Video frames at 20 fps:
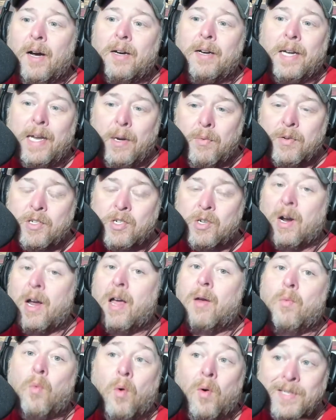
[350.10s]
He was
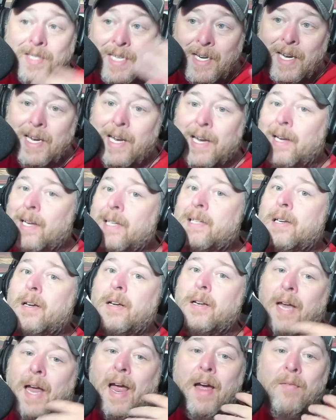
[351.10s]
trying once again
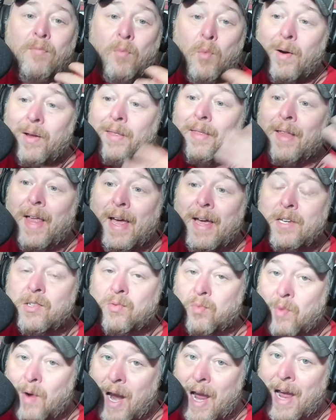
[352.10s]
to have one
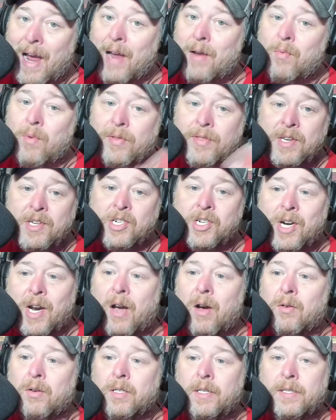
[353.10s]
last ride with his
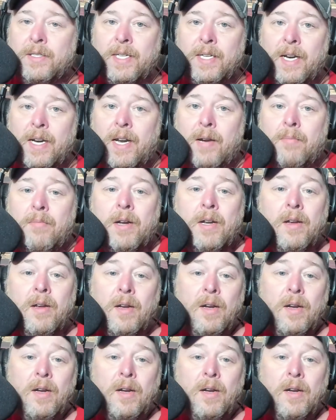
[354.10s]
childhood team,